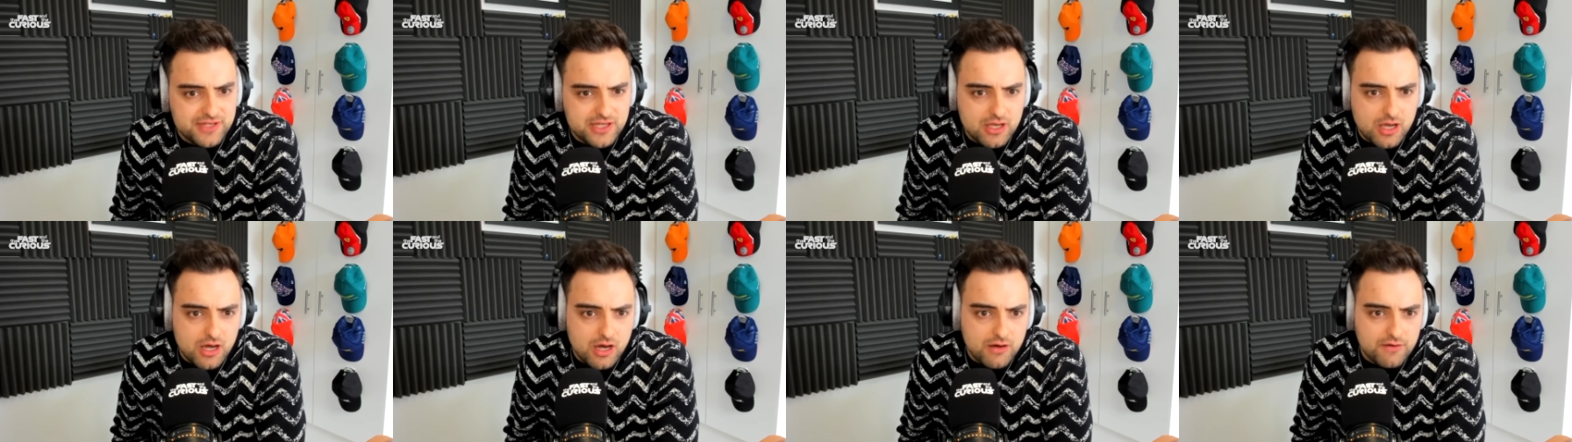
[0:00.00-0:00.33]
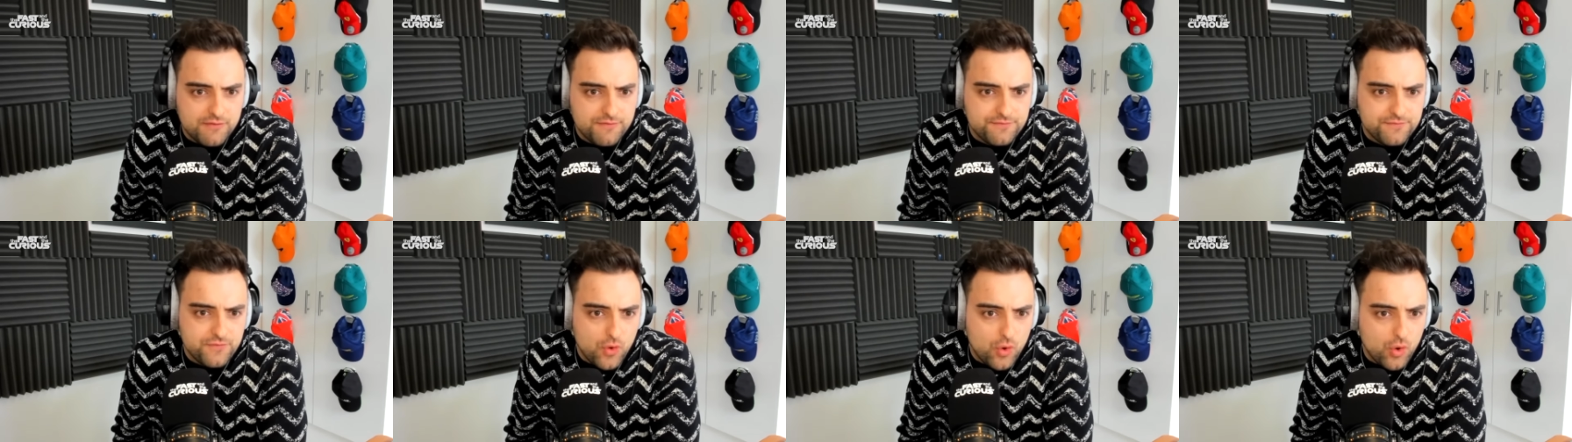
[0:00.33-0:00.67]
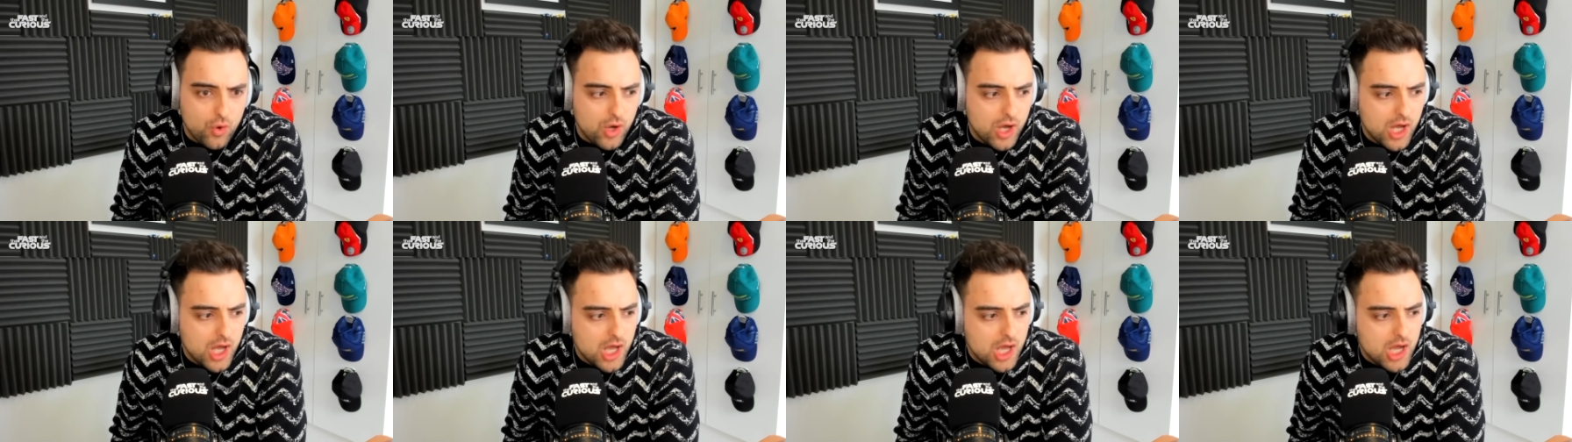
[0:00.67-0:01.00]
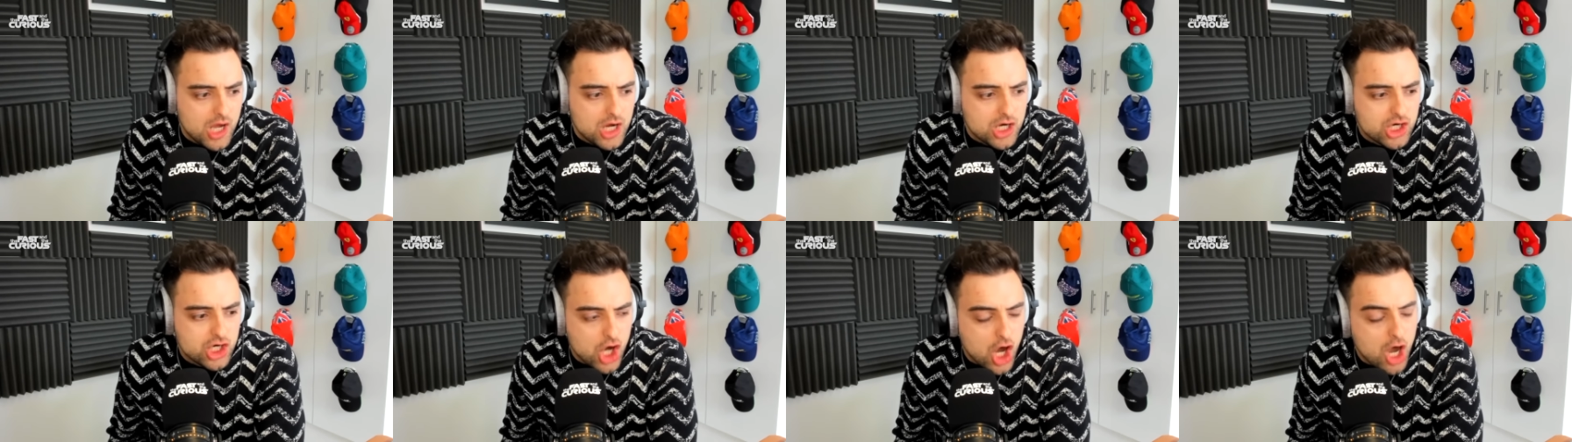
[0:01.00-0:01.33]
car for
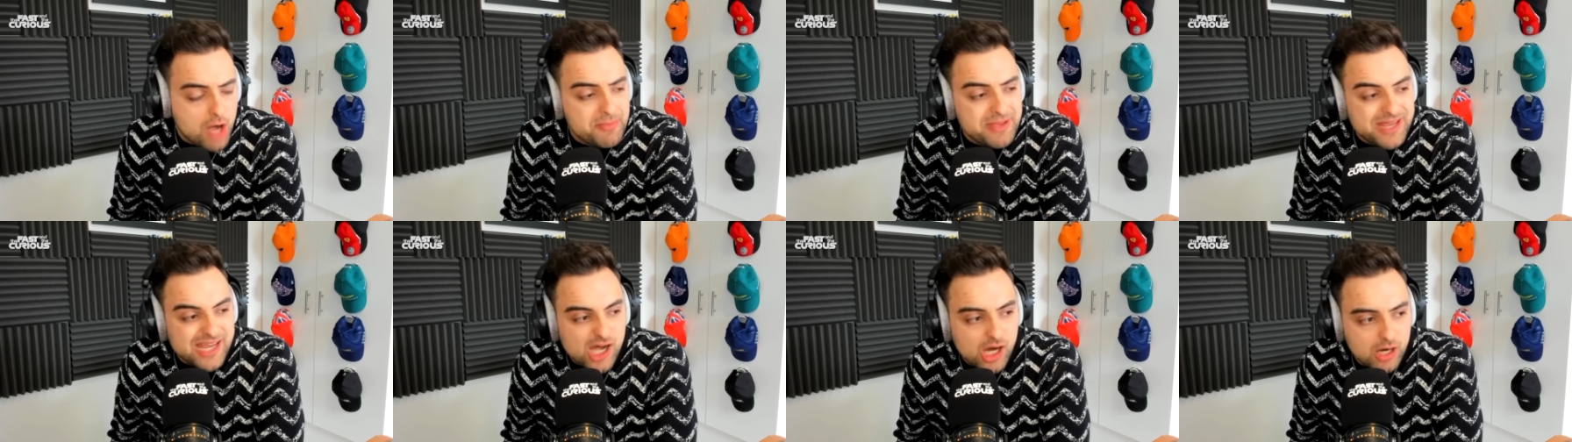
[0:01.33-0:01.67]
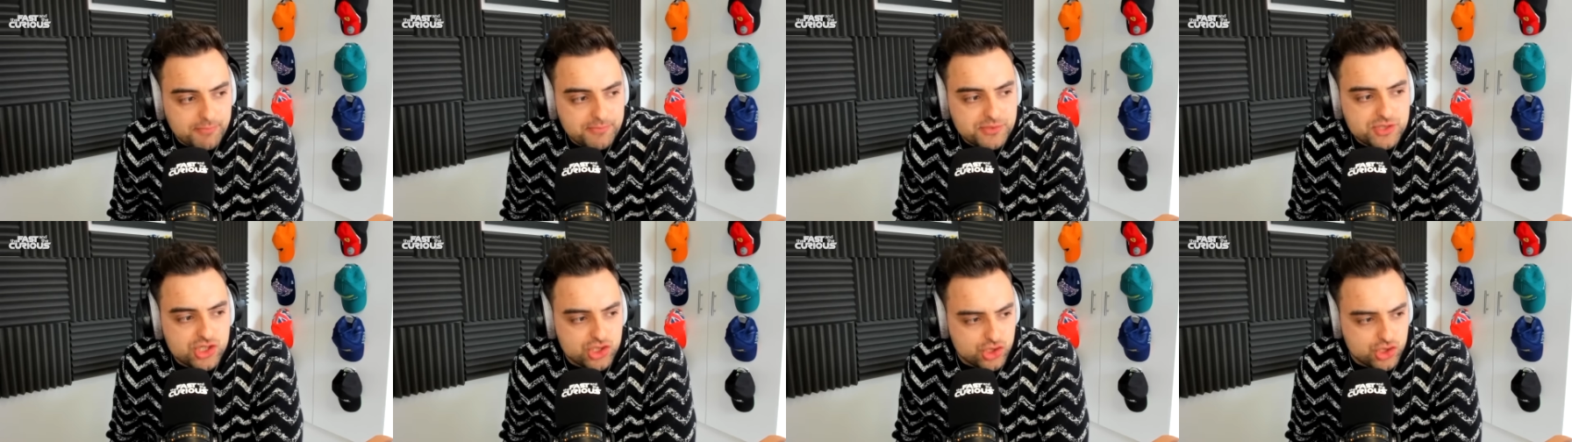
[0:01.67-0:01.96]
coming up to